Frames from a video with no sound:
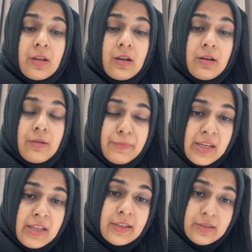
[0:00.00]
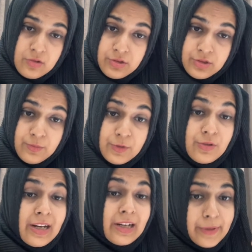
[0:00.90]
make these costumes. So
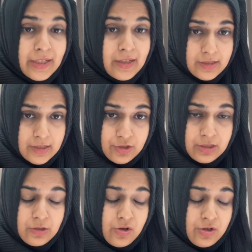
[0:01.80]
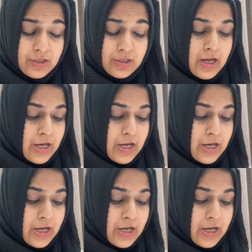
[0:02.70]
that'll be an additional cost.